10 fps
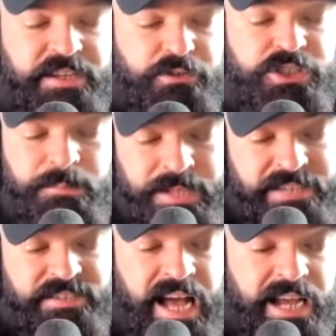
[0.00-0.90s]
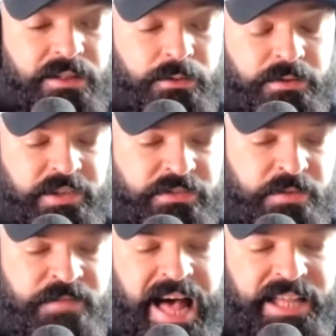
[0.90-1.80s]
leadership lesson I learned is
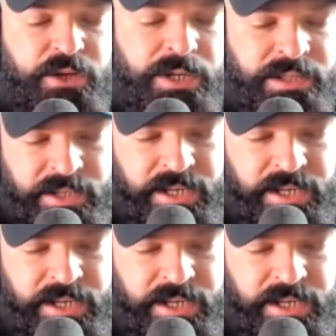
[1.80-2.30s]
the value in